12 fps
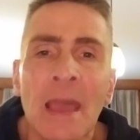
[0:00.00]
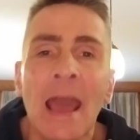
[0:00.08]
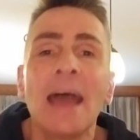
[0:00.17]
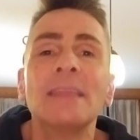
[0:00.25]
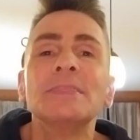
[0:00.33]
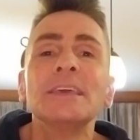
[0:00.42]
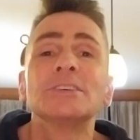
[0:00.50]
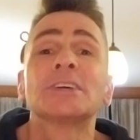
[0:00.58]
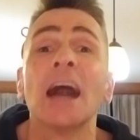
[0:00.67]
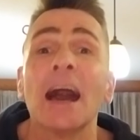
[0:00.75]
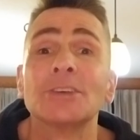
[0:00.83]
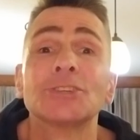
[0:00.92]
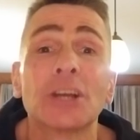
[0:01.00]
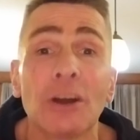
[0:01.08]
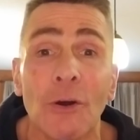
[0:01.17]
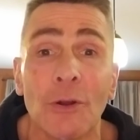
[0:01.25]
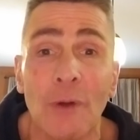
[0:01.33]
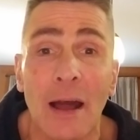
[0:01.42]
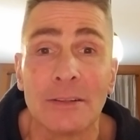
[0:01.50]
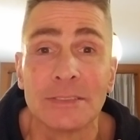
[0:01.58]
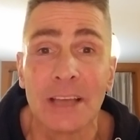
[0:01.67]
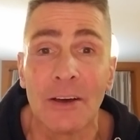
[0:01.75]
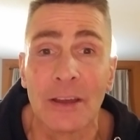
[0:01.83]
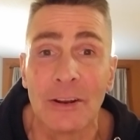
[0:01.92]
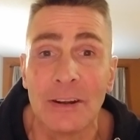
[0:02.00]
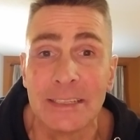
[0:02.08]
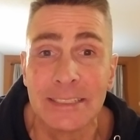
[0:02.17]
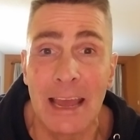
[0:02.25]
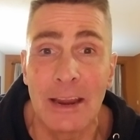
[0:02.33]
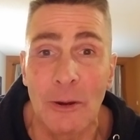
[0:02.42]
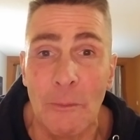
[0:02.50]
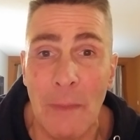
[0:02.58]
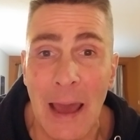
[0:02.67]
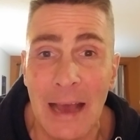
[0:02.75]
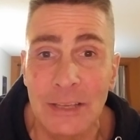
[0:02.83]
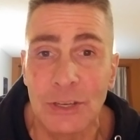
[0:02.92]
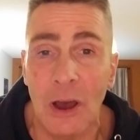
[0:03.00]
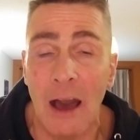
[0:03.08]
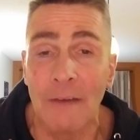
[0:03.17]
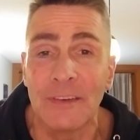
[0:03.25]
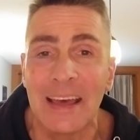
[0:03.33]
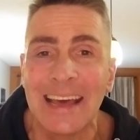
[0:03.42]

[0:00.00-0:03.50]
And these guys are going around telling her to take her mask off.